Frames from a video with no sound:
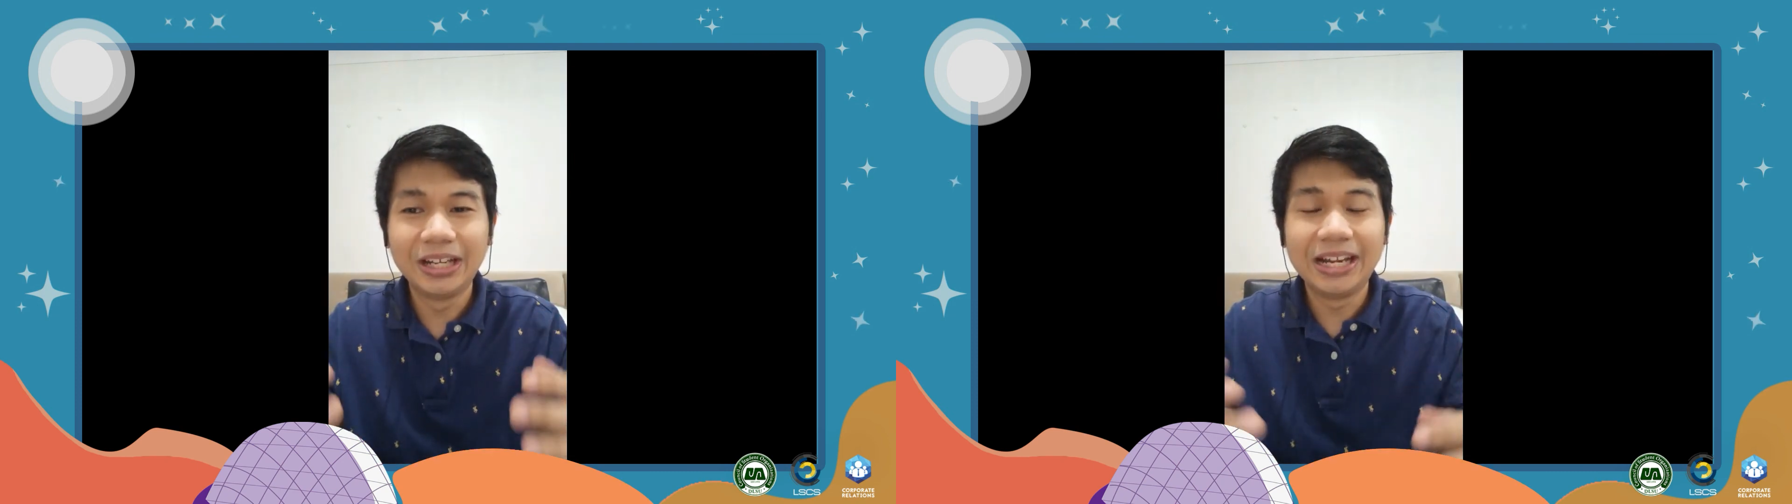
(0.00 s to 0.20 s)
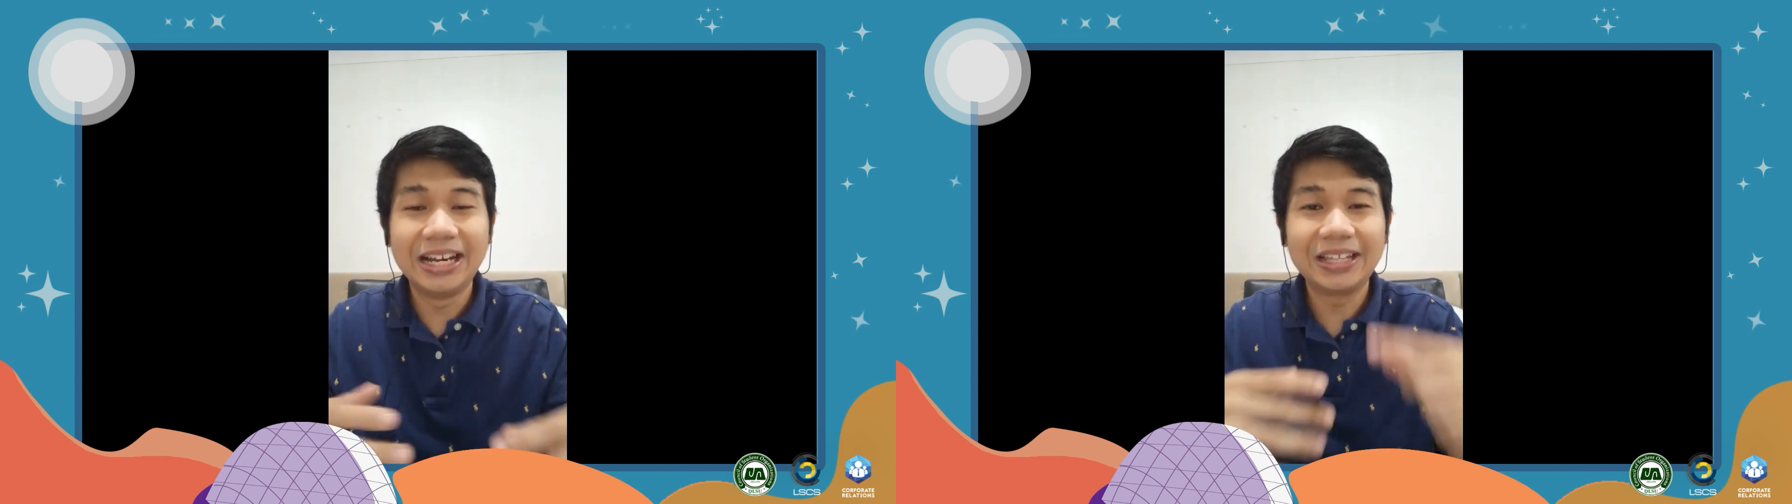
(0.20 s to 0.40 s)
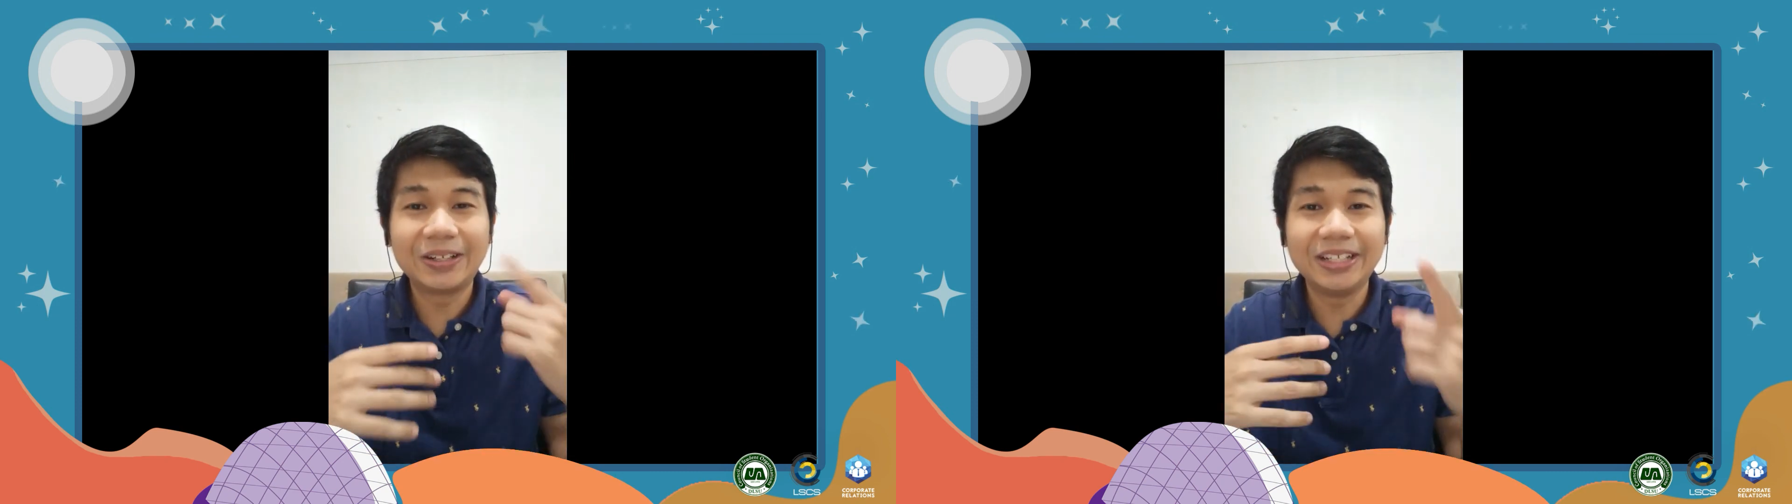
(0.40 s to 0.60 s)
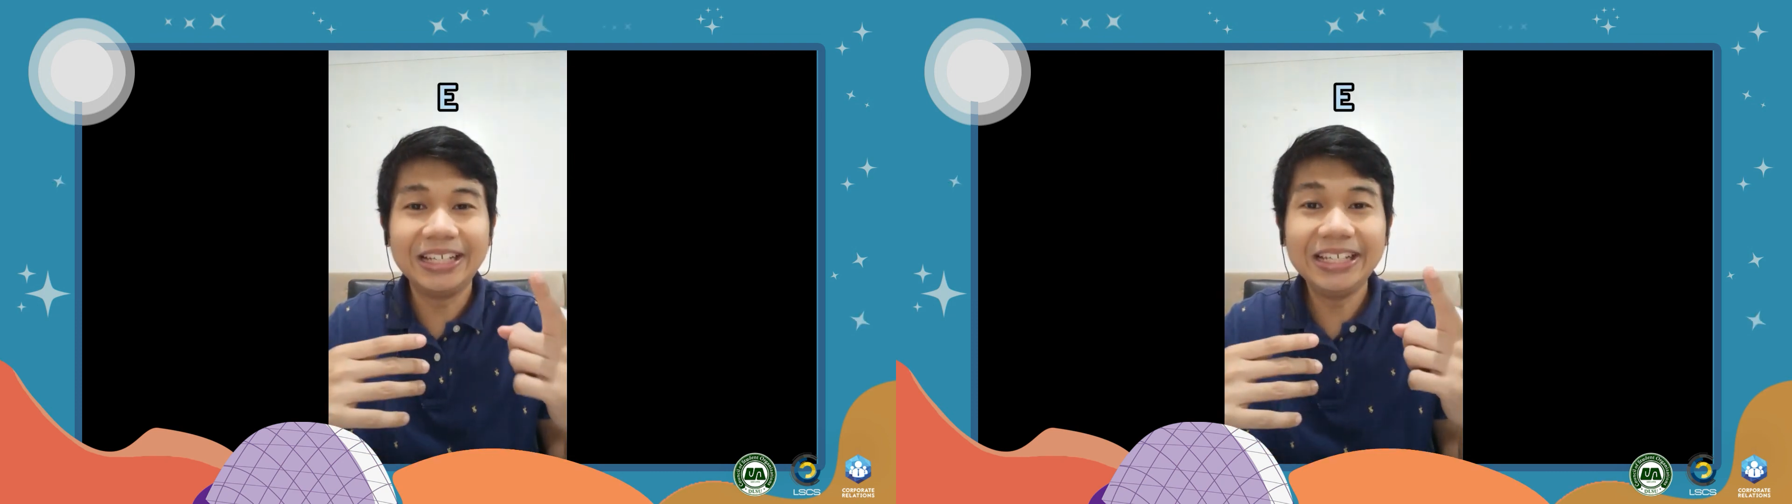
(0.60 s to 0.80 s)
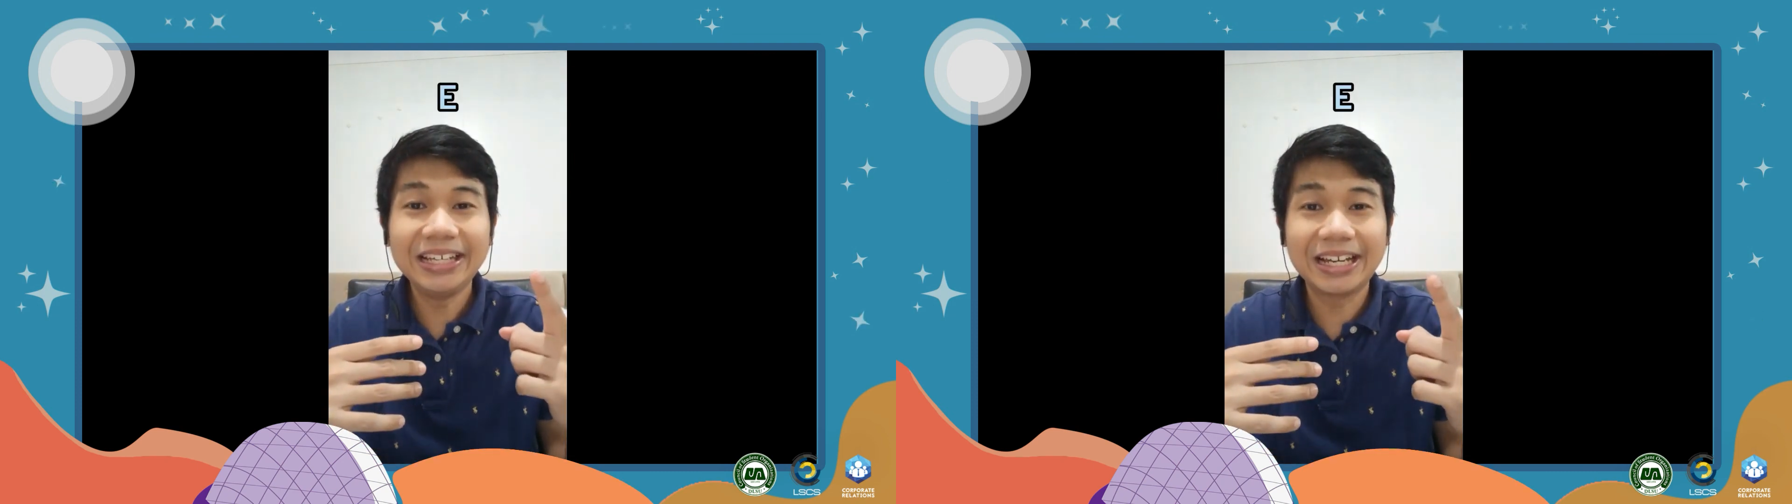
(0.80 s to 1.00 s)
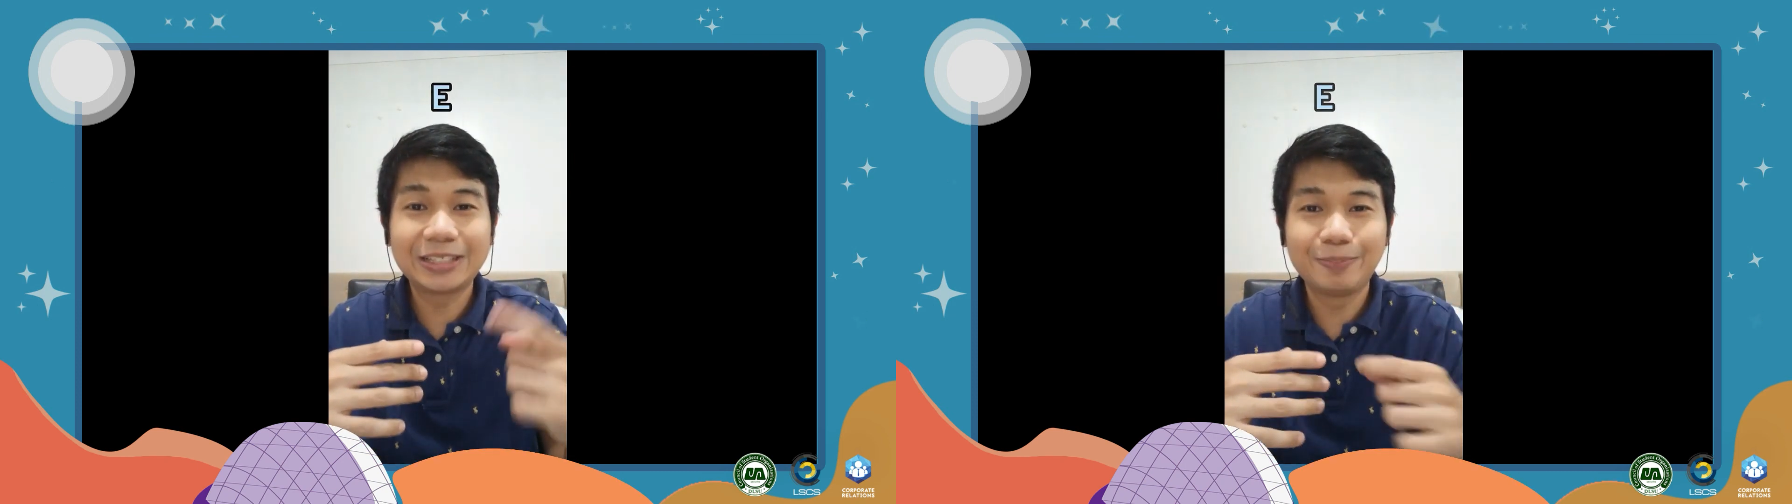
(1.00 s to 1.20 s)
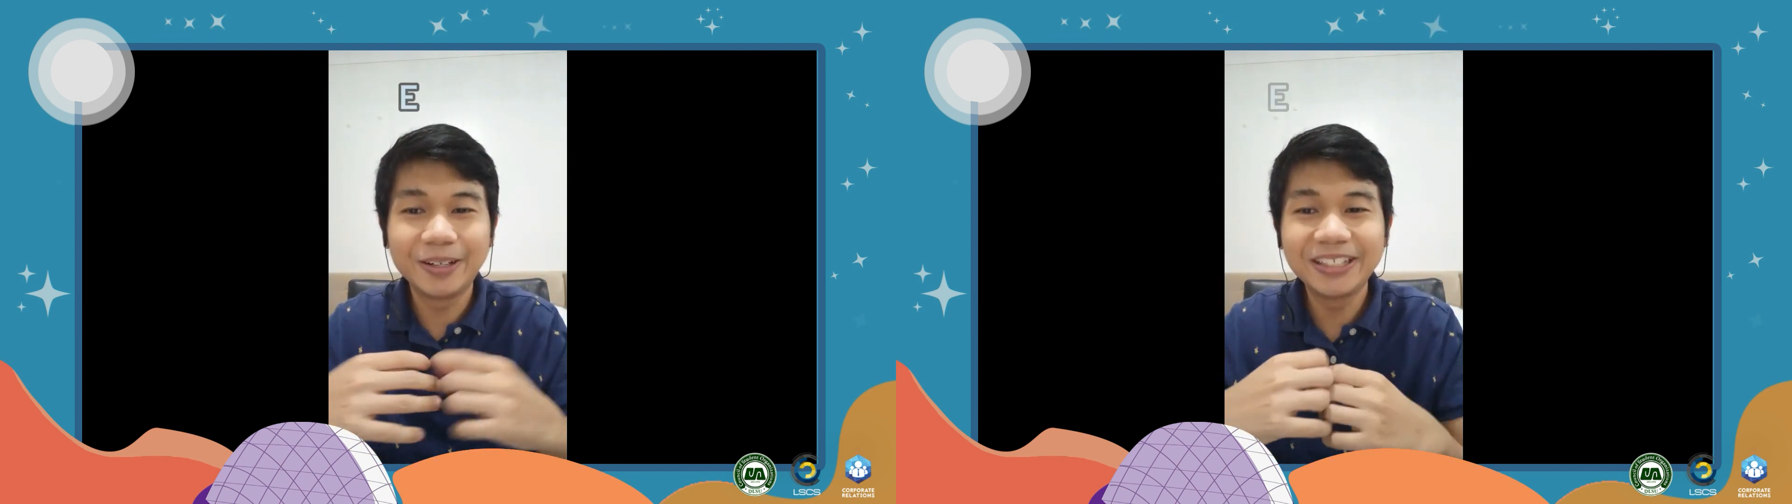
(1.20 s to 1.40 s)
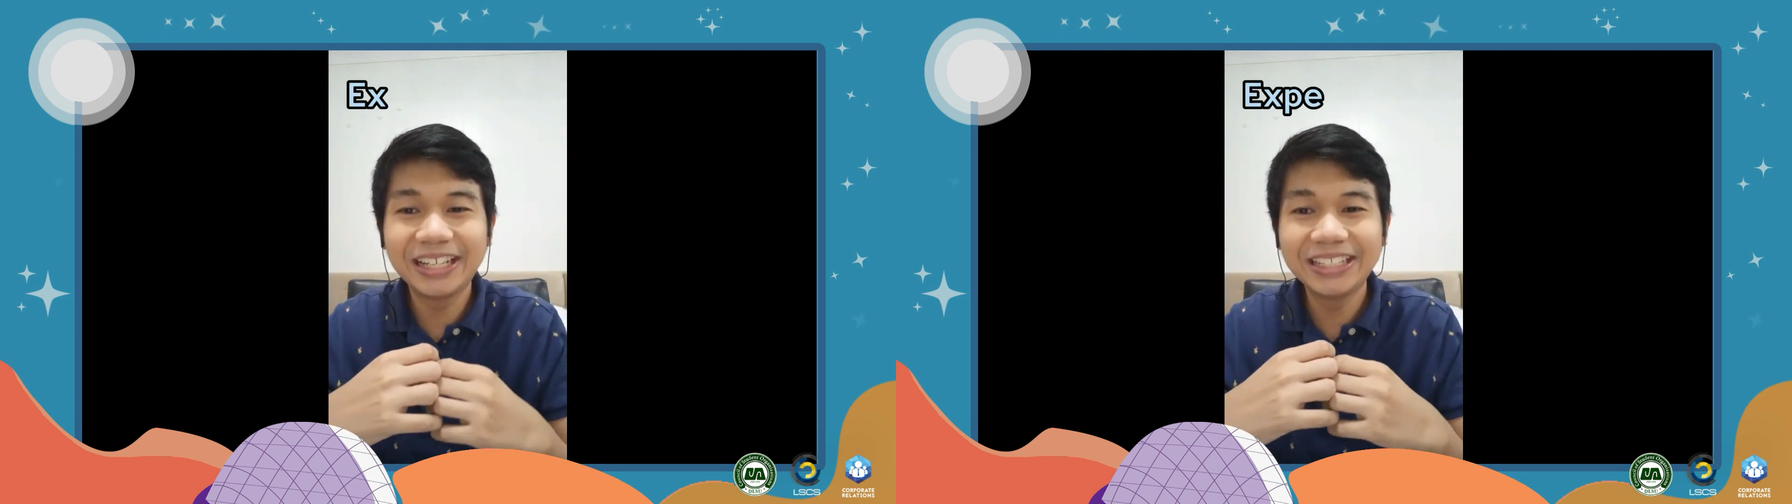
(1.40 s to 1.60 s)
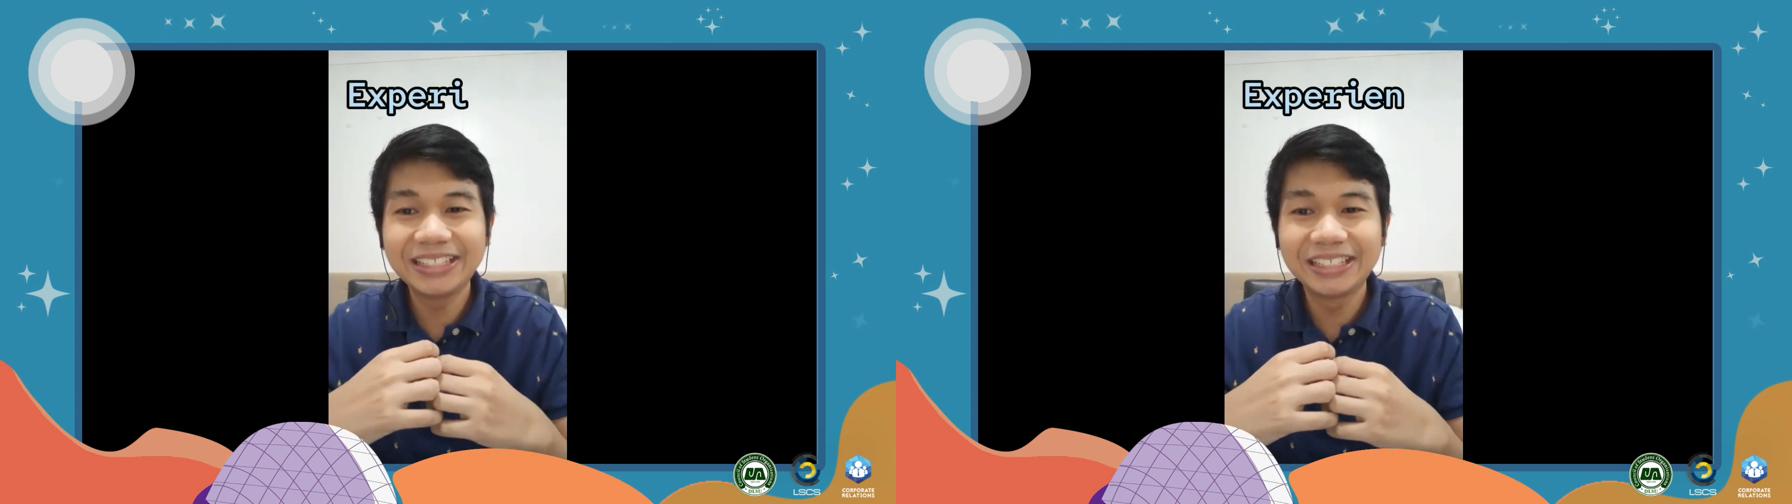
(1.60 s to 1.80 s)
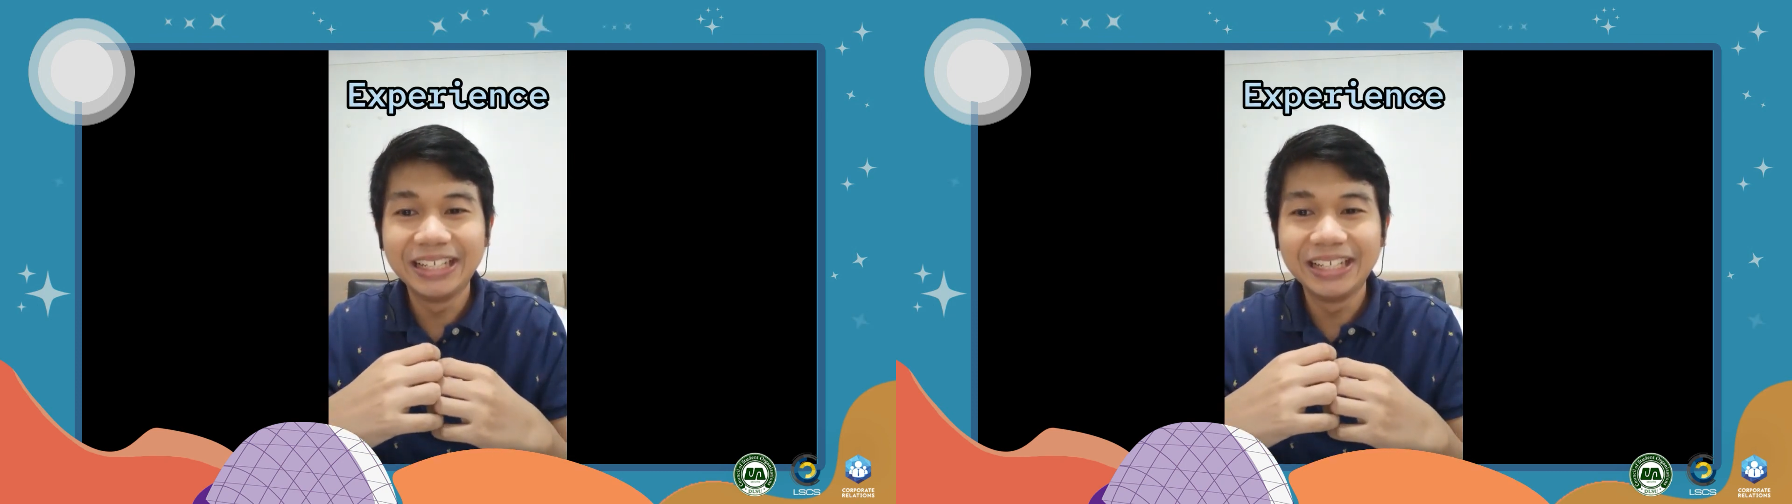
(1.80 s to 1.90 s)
Letter E, Experience.